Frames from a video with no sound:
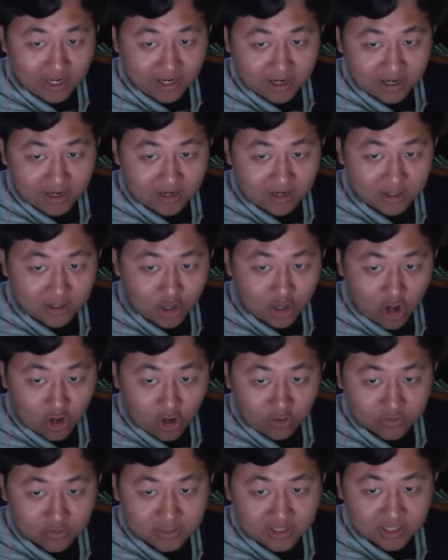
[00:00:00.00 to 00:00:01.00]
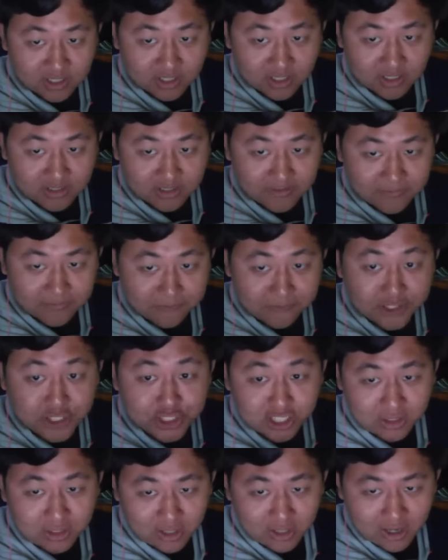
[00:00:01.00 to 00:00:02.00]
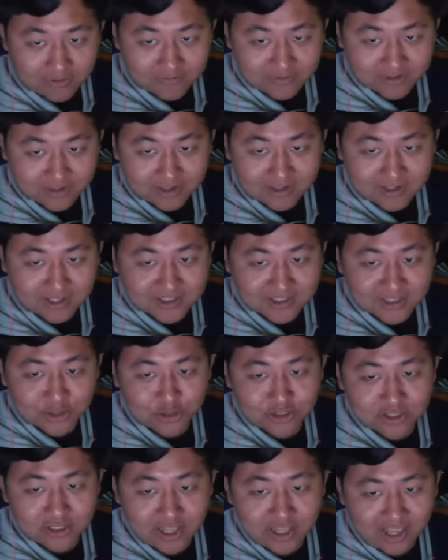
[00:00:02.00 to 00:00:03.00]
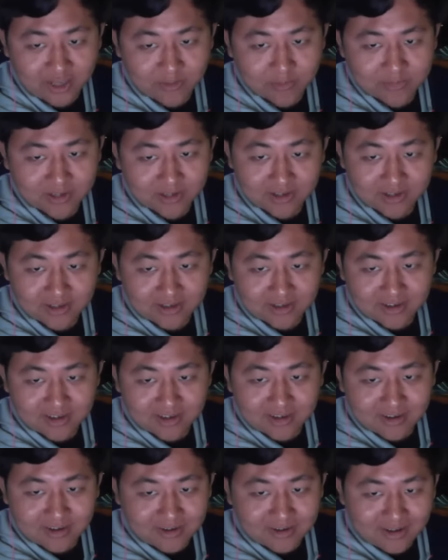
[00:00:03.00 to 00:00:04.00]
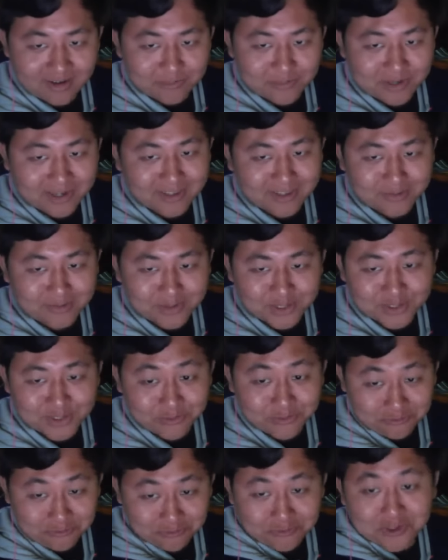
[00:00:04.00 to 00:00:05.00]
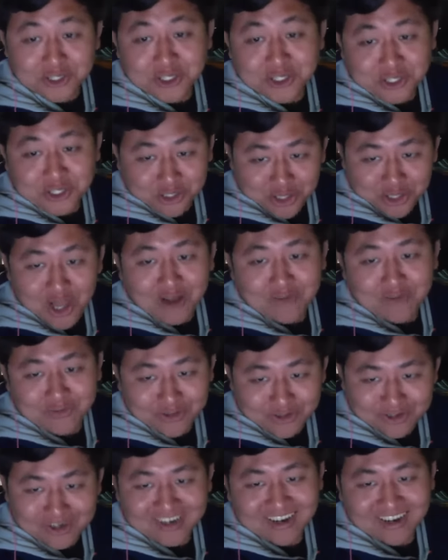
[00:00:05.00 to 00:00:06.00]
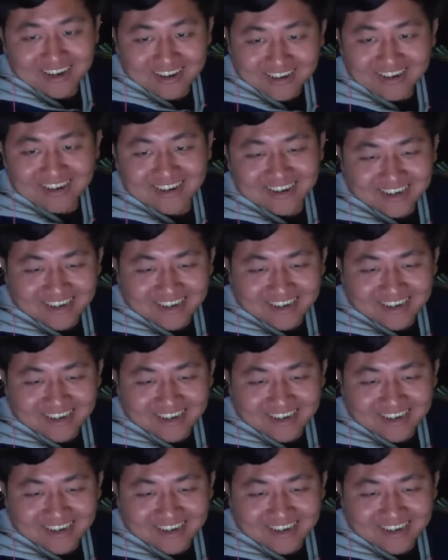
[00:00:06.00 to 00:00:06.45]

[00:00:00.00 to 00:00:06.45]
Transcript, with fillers: here called uh, the fishing lover. That's a good name. My name is the fishing lover.